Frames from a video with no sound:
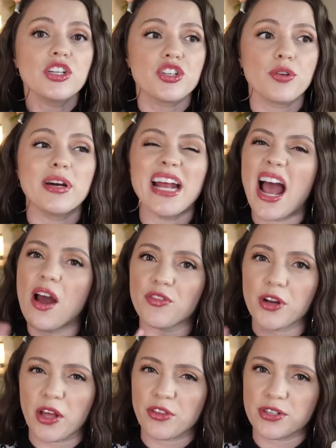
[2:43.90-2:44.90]
do it
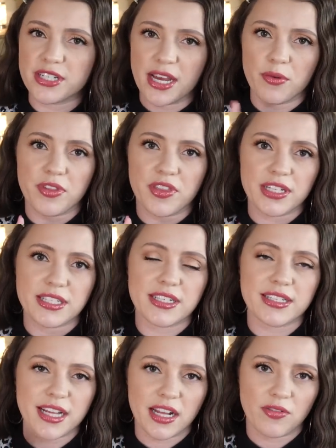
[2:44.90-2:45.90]
every other day with this
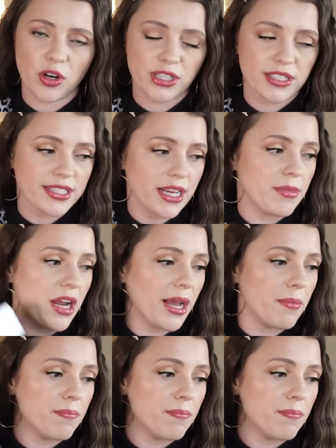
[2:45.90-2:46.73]
instead of on the same night.